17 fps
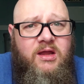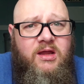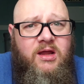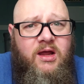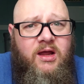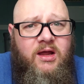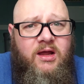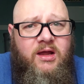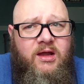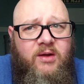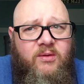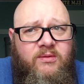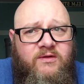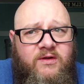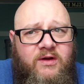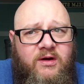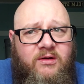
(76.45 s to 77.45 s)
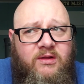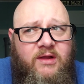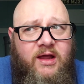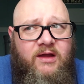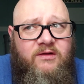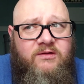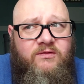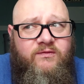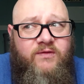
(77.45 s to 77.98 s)
I was there
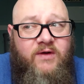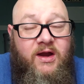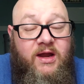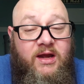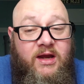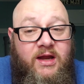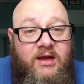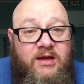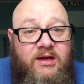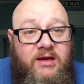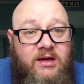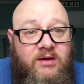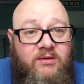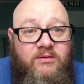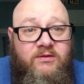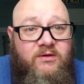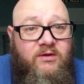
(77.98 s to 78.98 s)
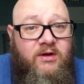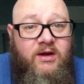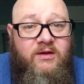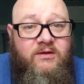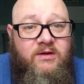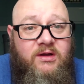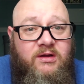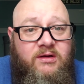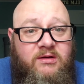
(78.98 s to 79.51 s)
last Friday, and it was
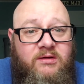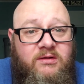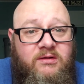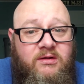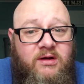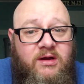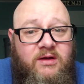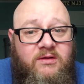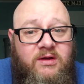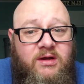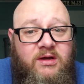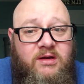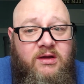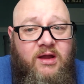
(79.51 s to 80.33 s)
crazy, crazy.